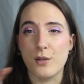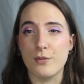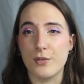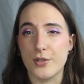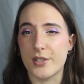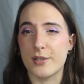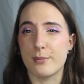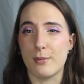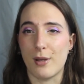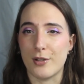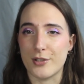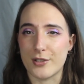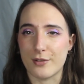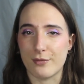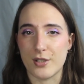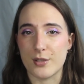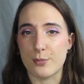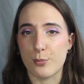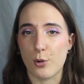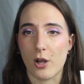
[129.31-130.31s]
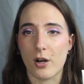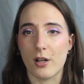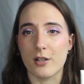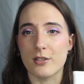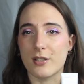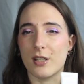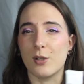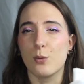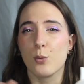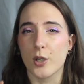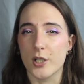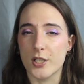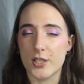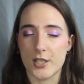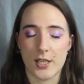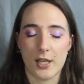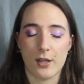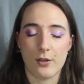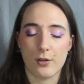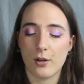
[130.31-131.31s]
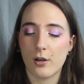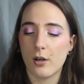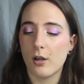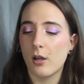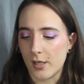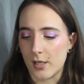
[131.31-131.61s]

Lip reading: of the smells of these products like work together.